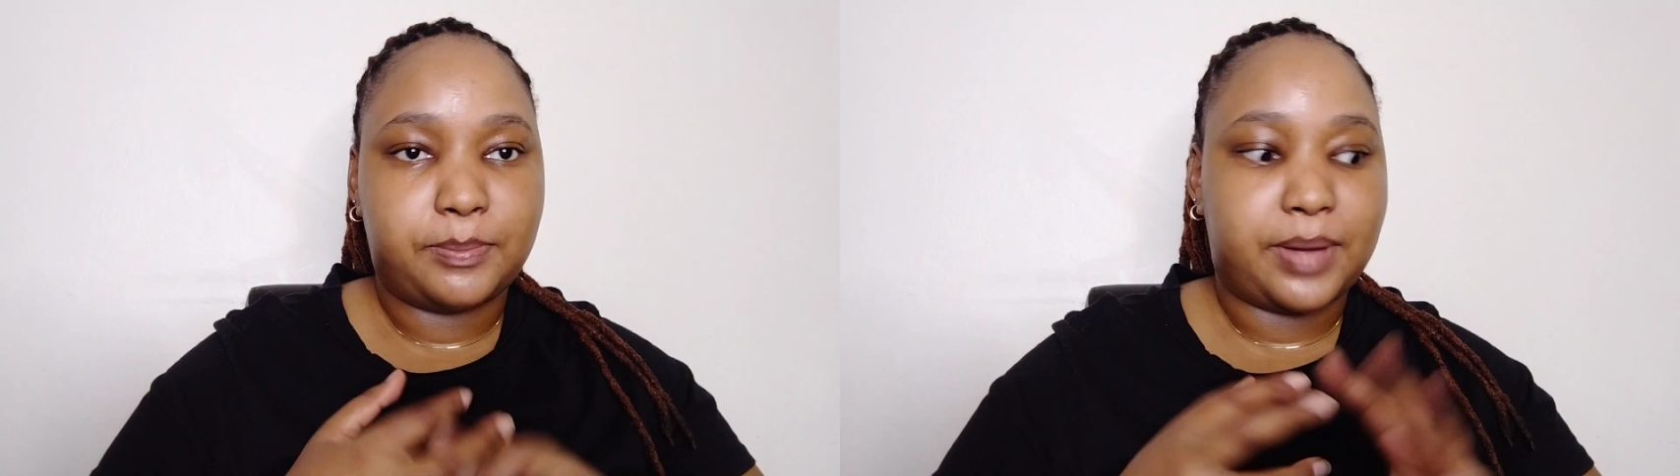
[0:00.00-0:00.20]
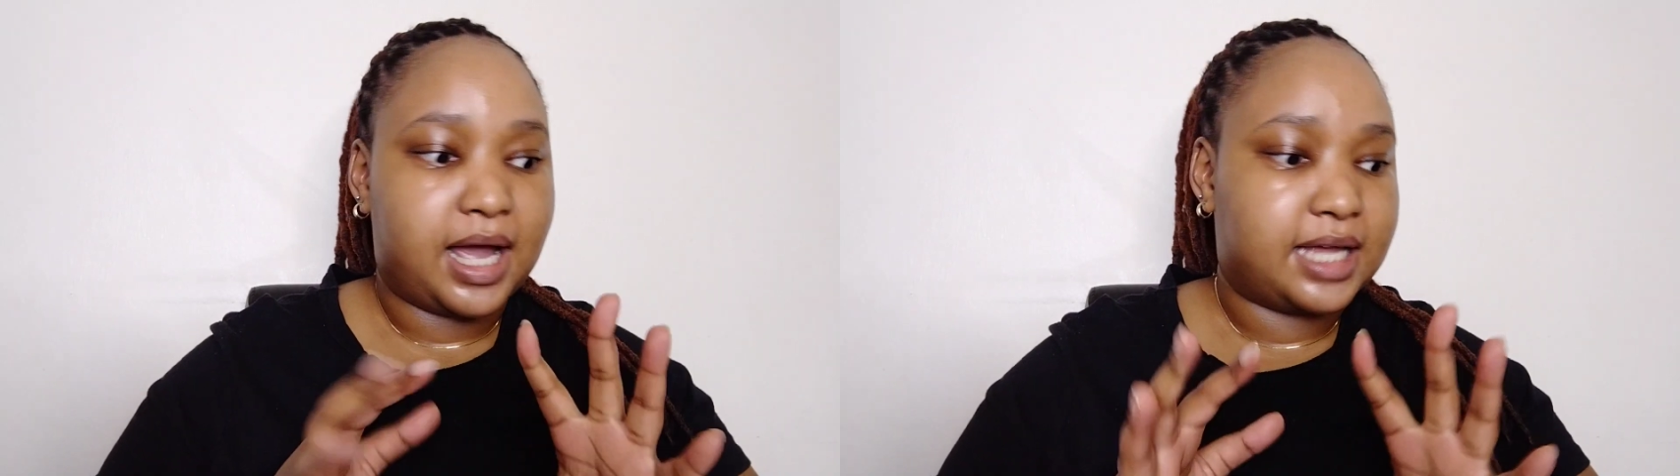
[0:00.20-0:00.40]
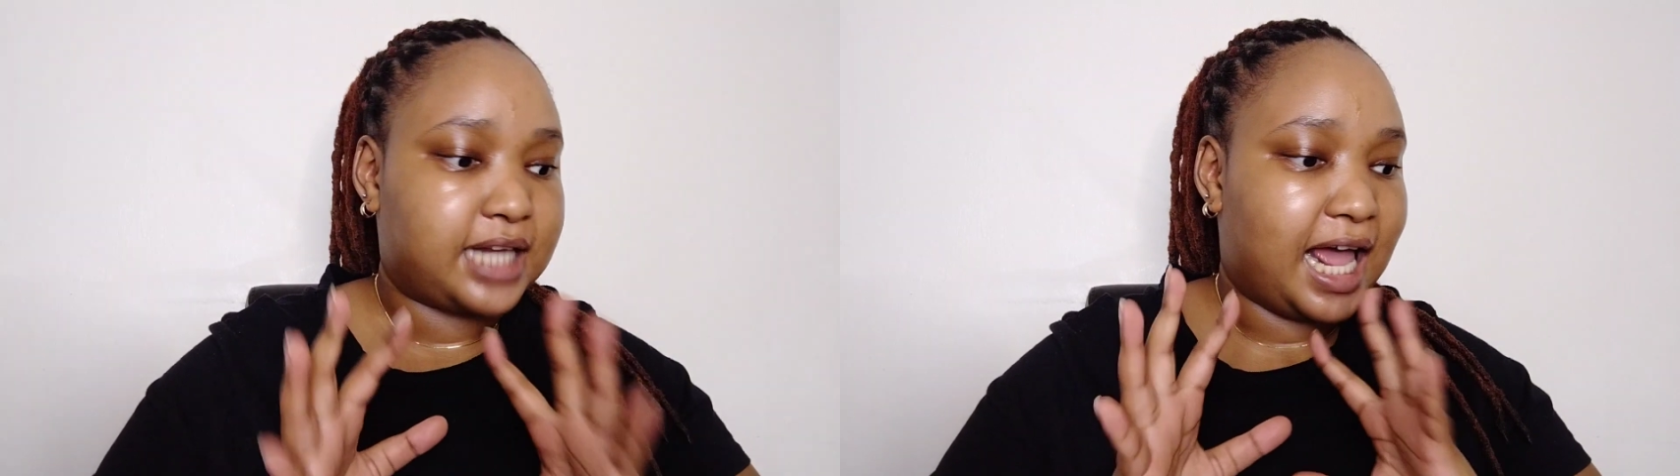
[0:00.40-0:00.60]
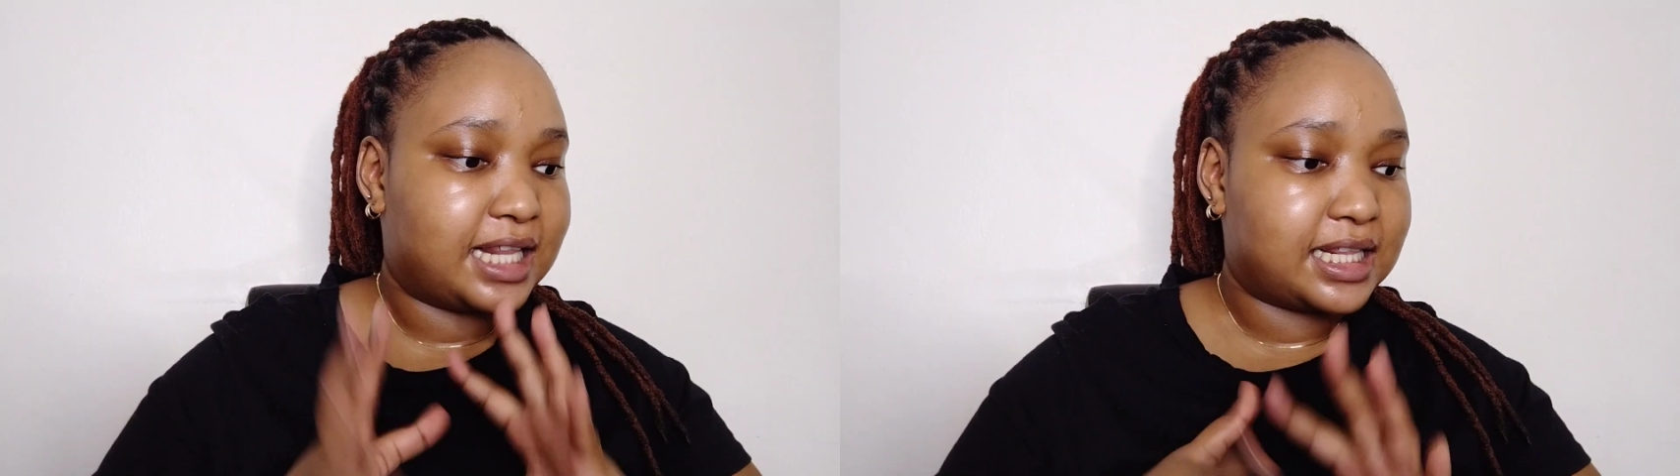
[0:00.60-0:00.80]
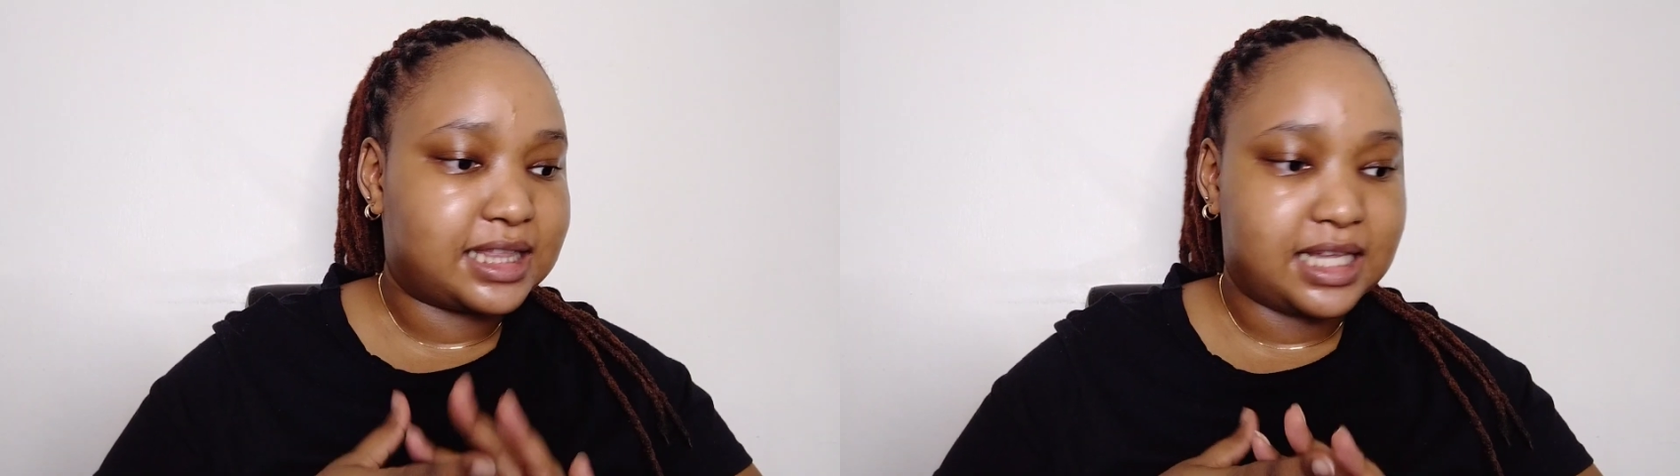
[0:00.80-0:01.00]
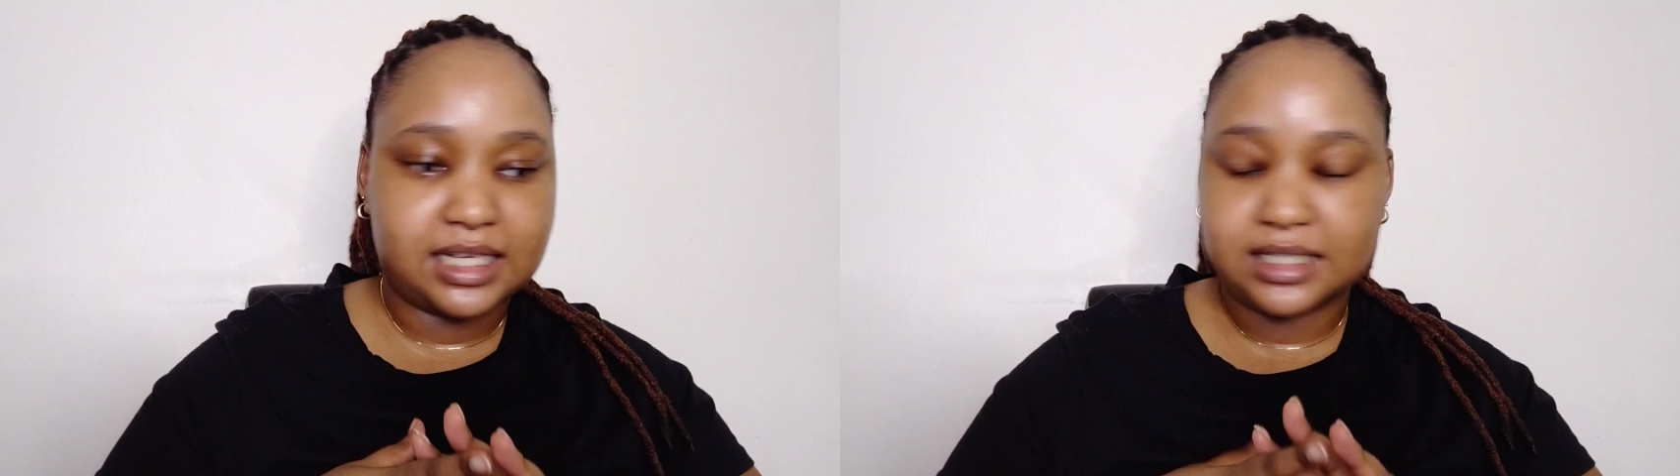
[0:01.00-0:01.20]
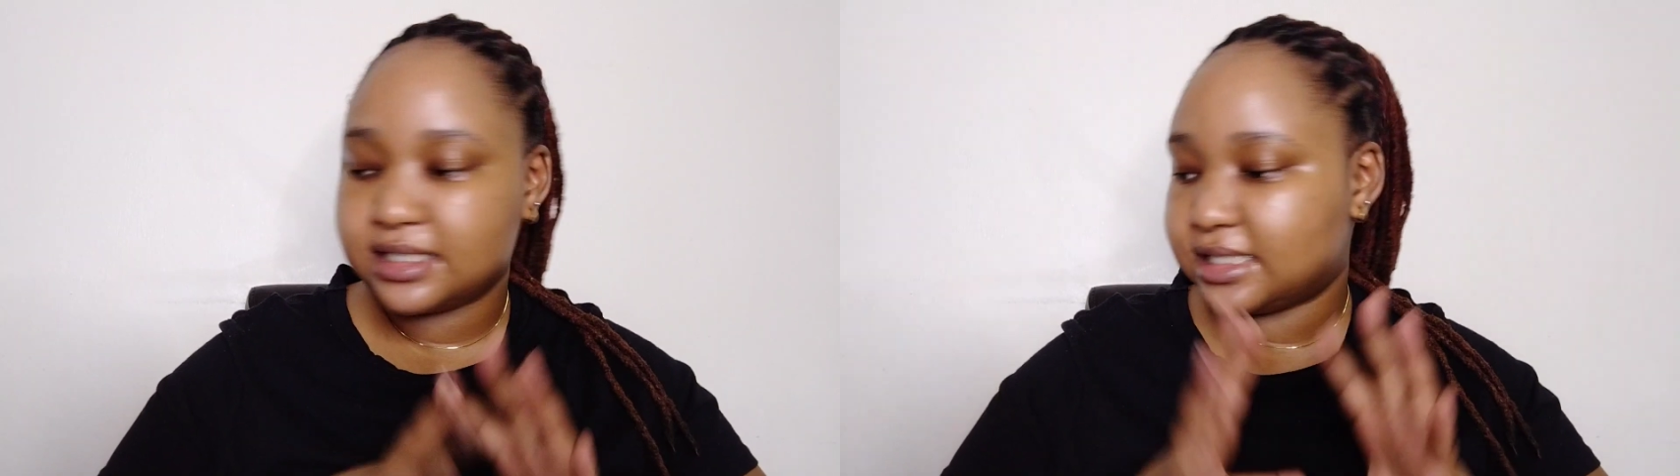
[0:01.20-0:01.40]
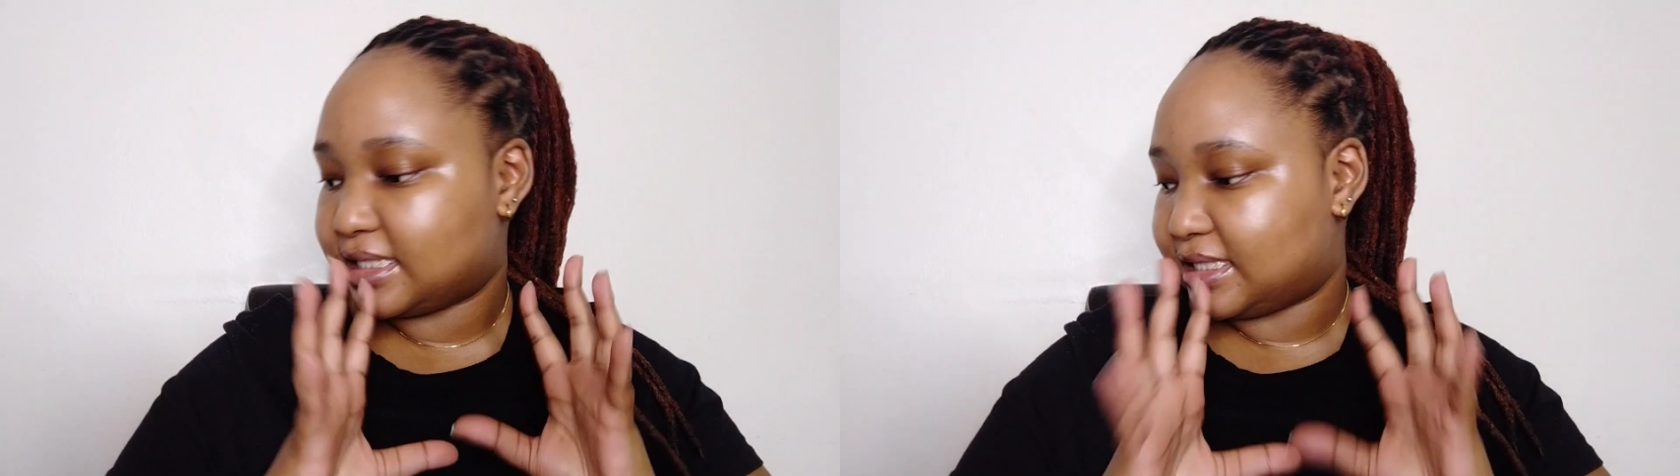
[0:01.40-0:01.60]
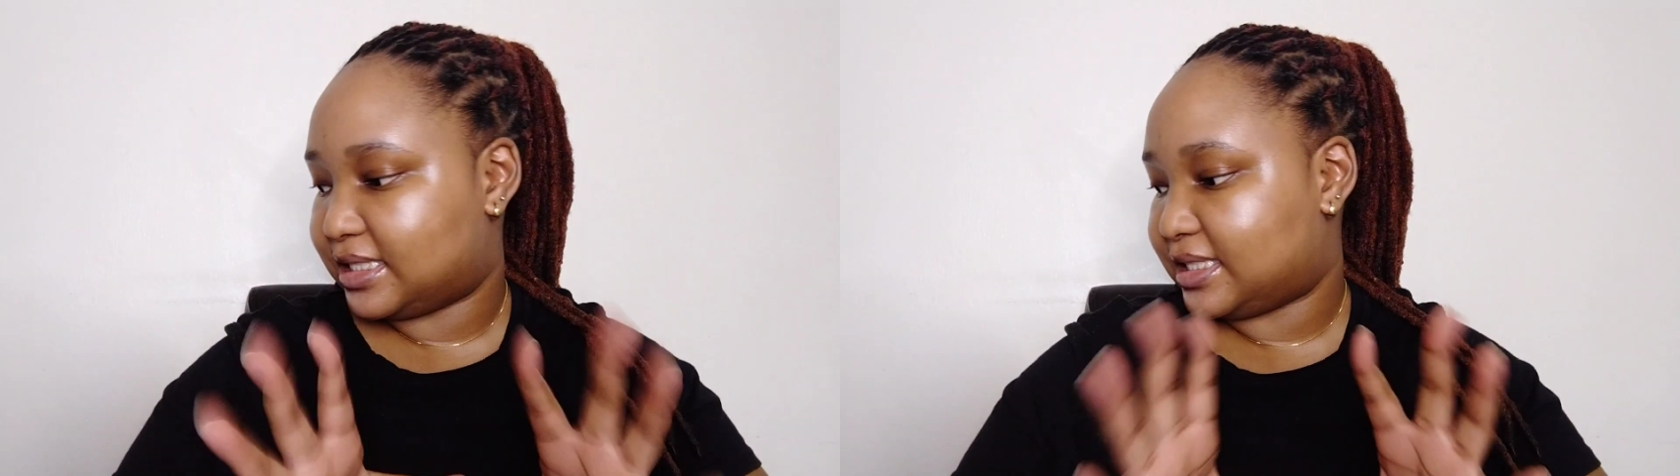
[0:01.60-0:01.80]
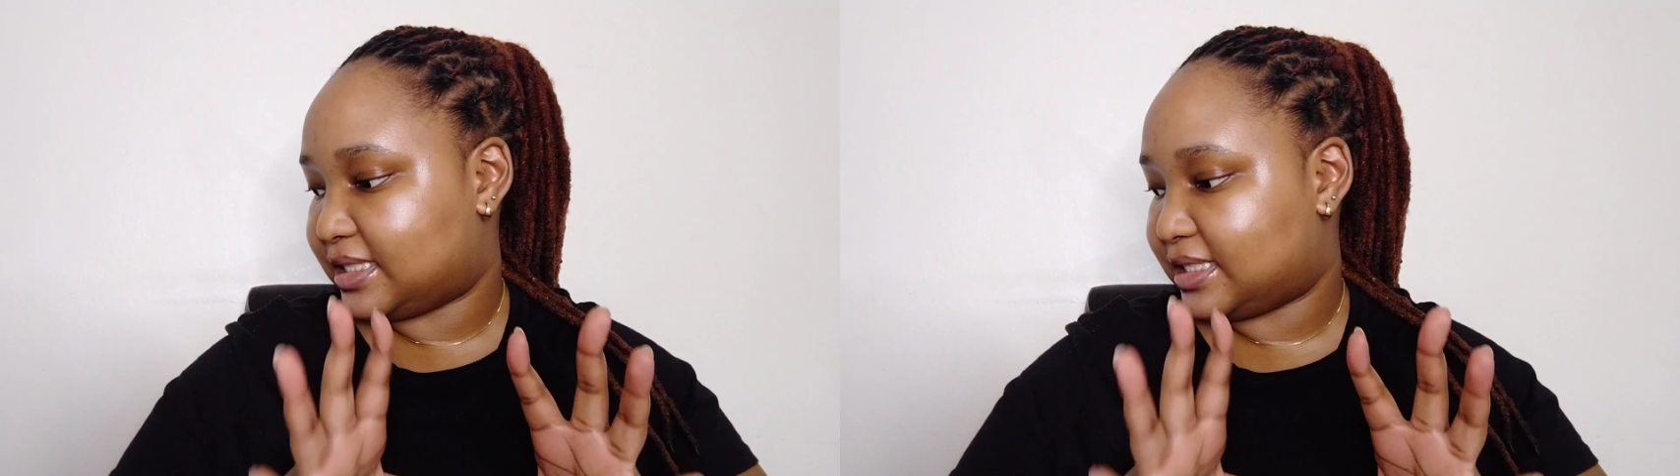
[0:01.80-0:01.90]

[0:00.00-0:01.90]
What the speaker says: But the other things,